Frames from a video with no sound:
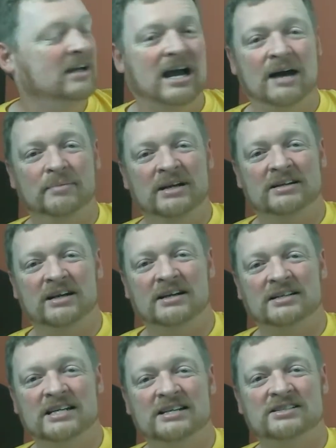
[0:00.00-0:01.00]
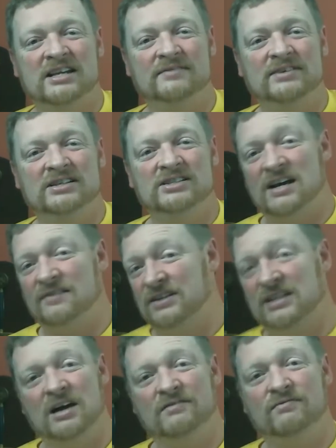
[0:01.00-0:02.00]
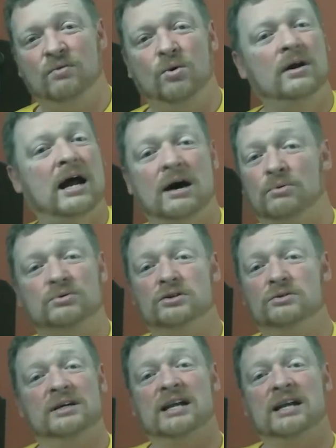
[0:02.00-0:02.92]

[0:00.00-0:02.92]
I mean, a 1977 9.4, I will do it.